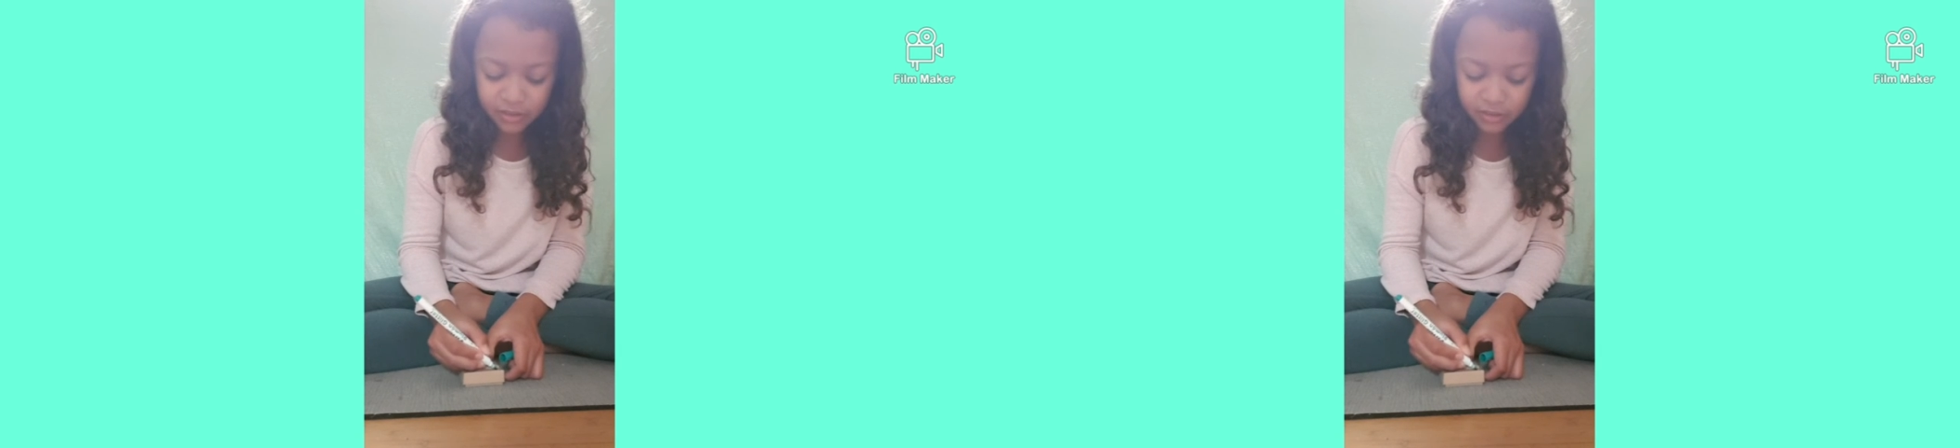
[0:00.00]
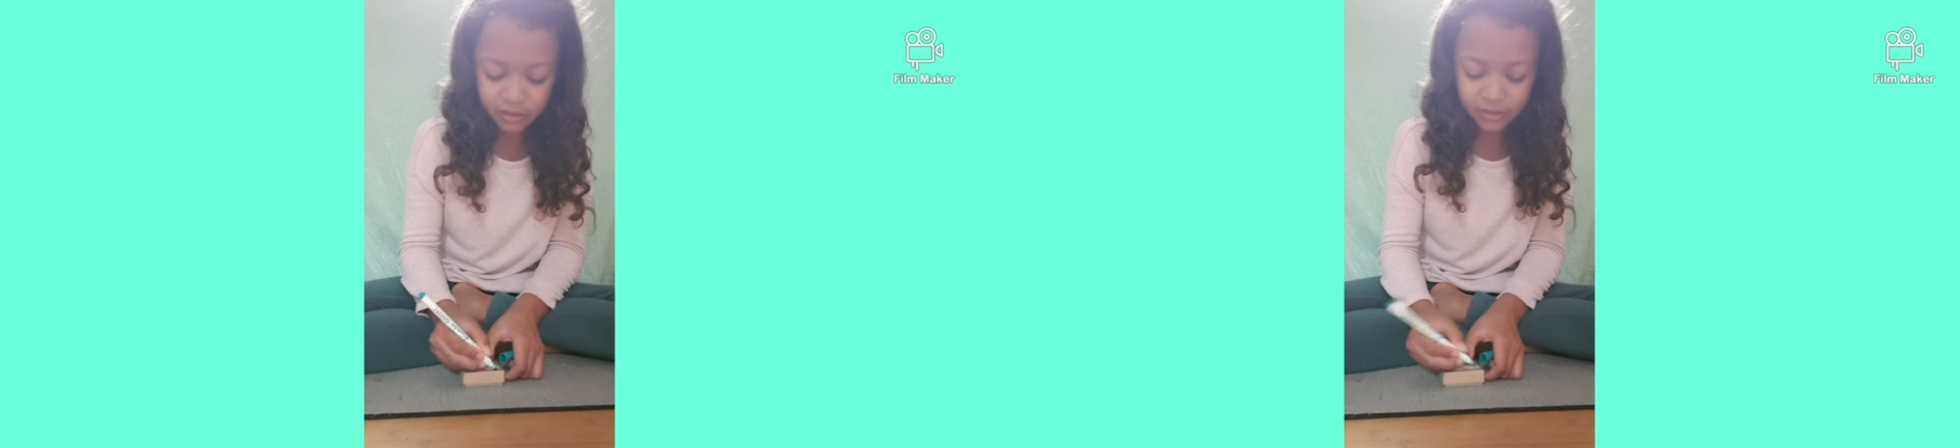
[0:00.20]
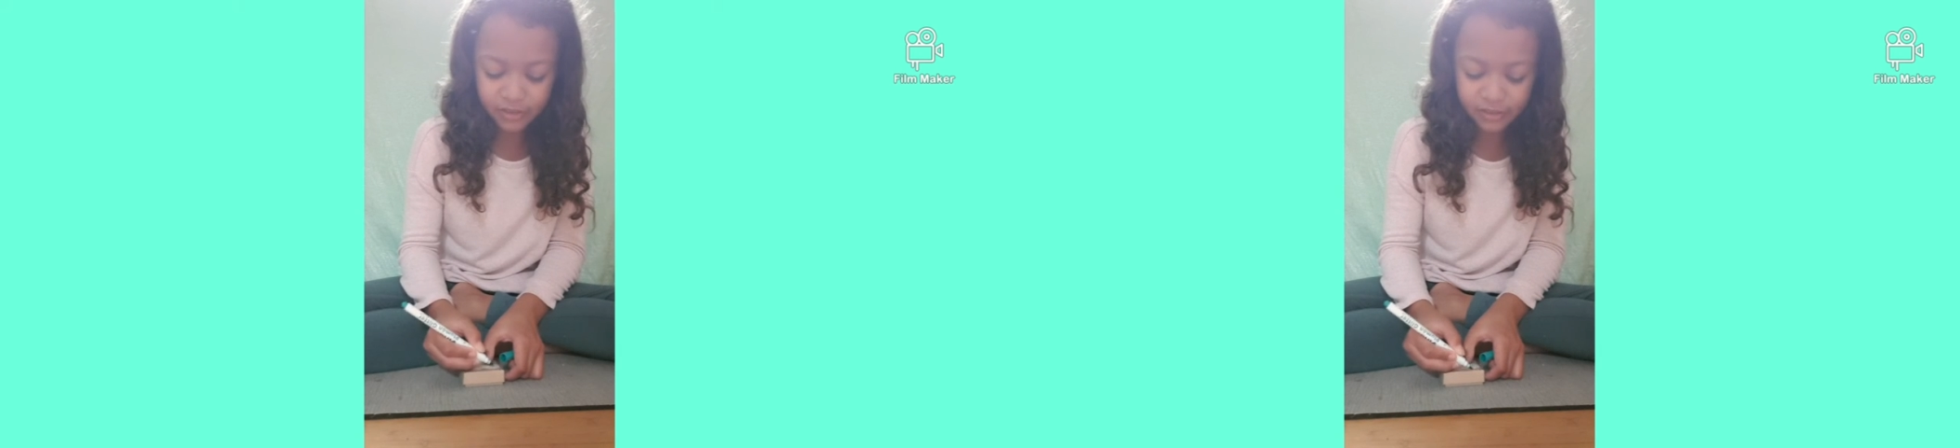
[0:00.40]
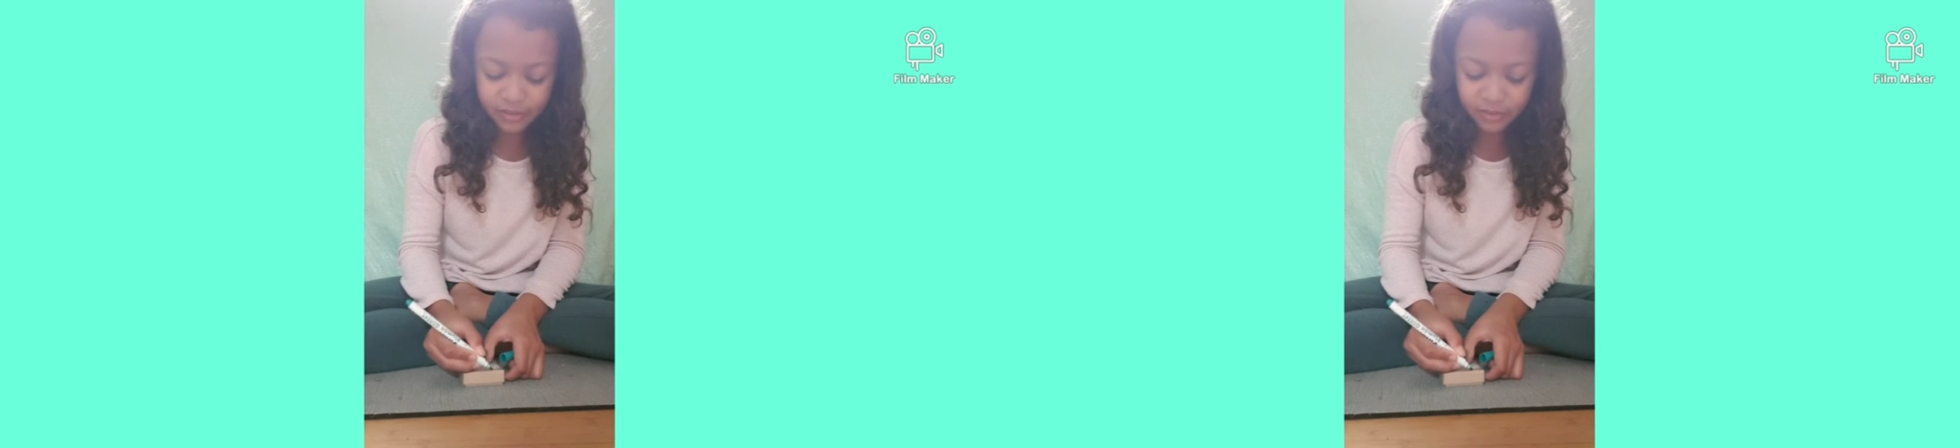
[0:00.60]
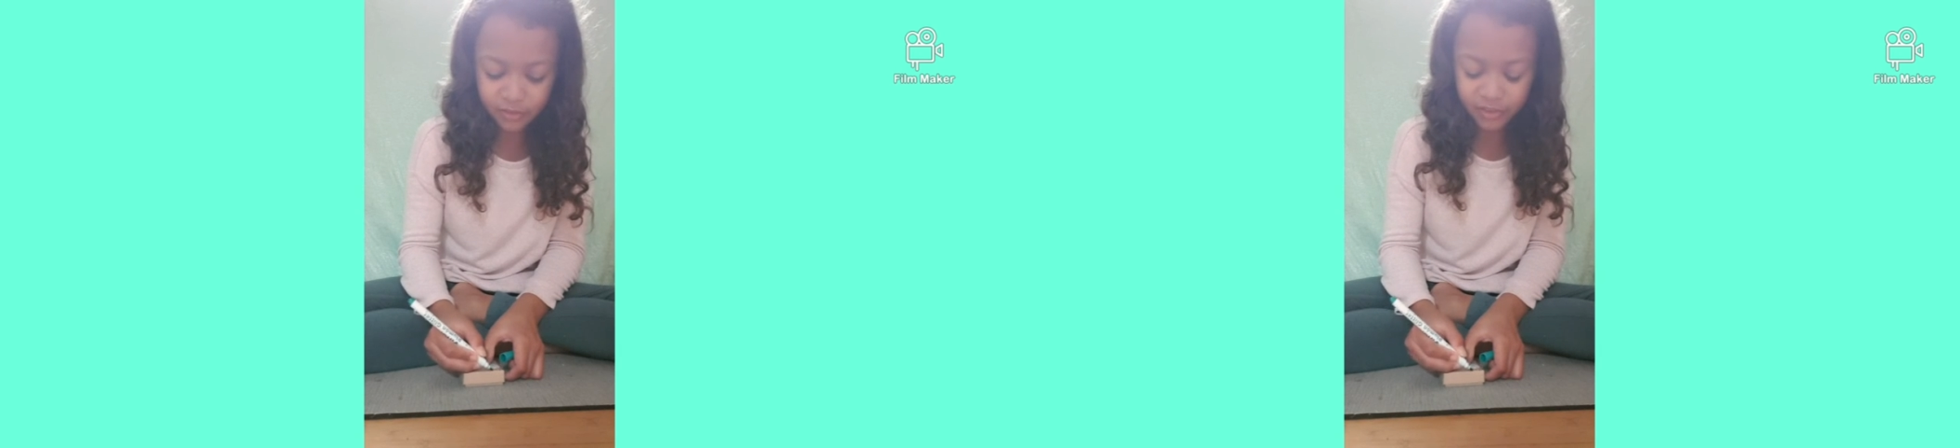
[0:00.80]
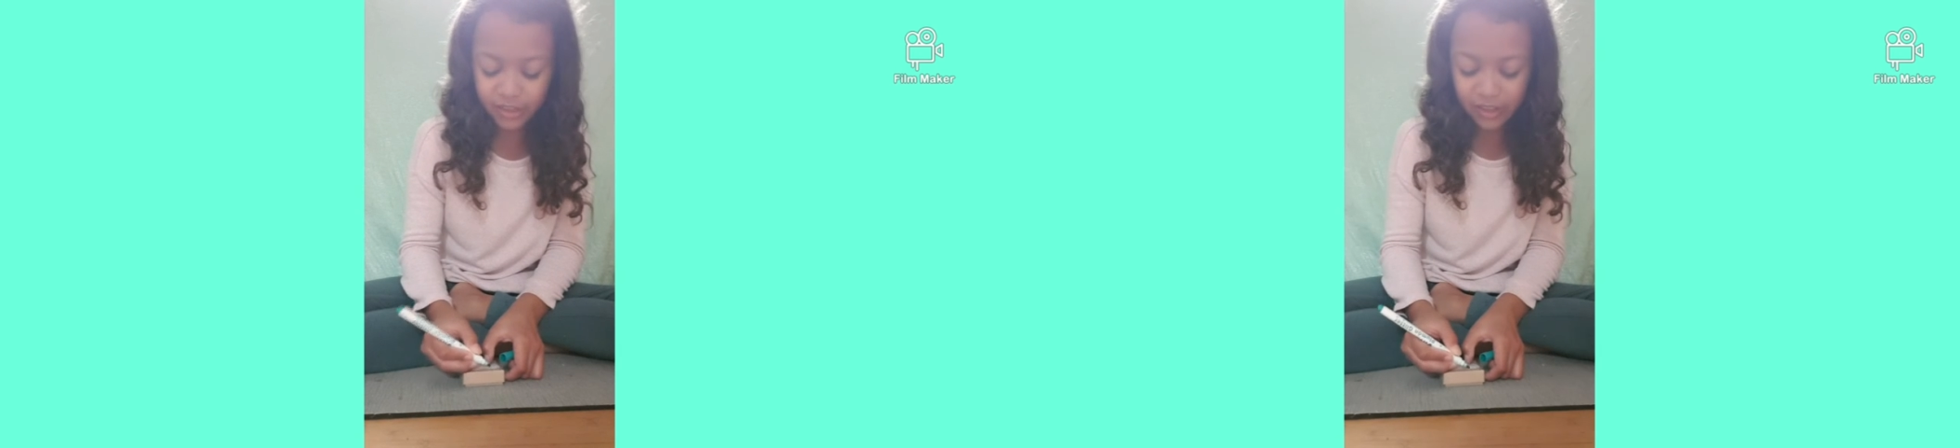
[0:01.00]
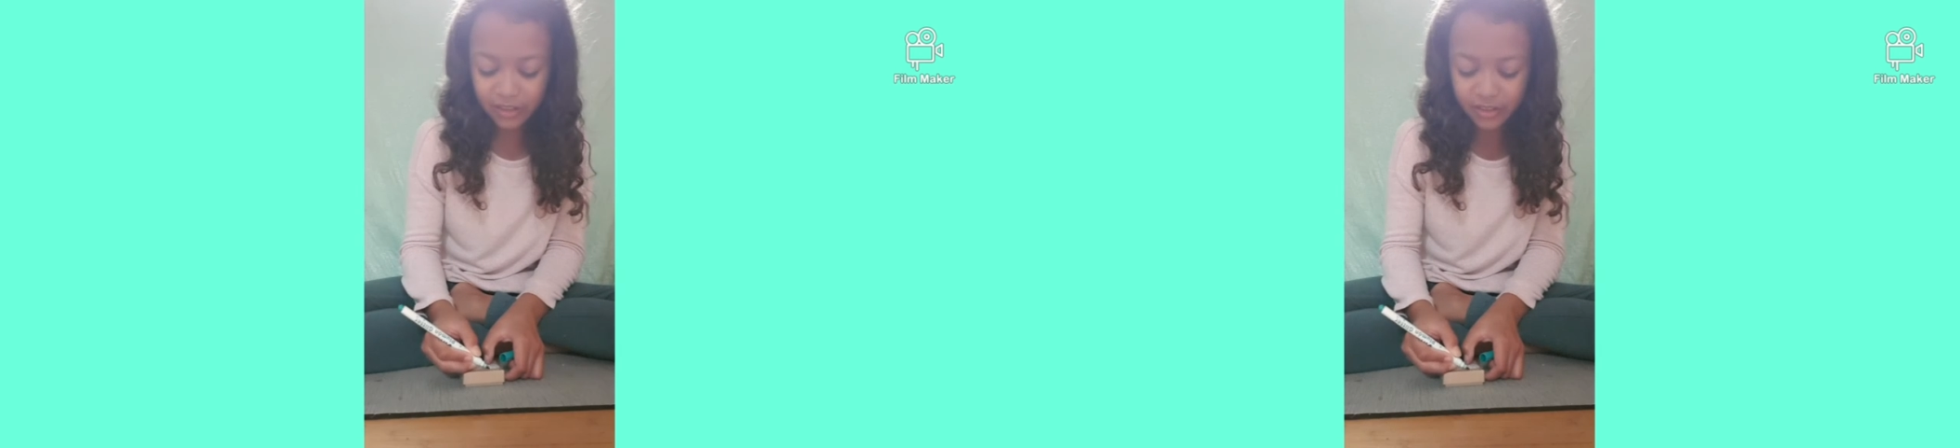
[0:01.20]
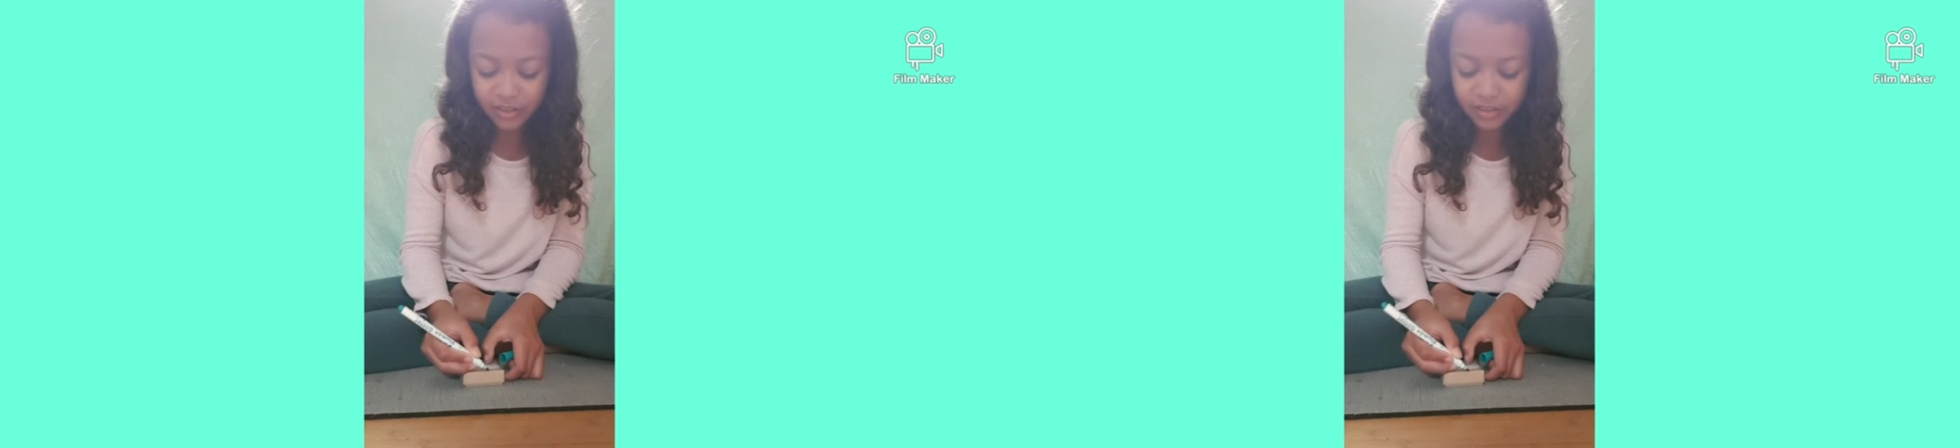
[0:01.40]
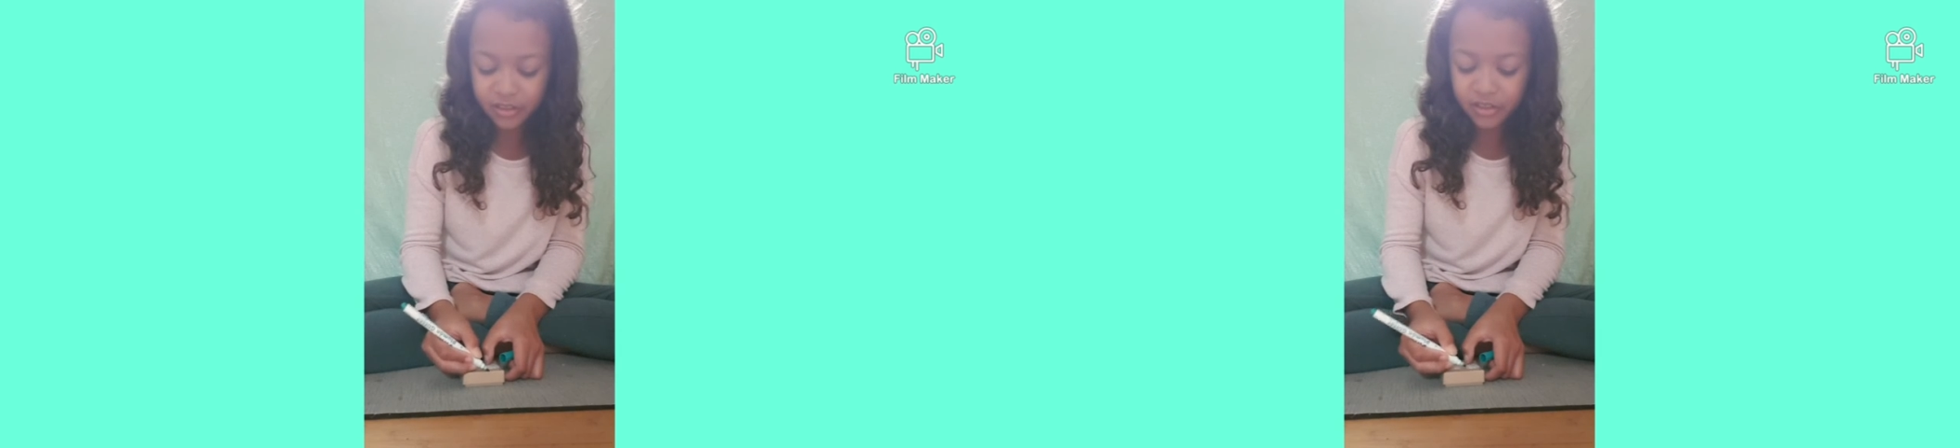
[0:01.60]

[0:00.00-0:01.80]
look sort of like a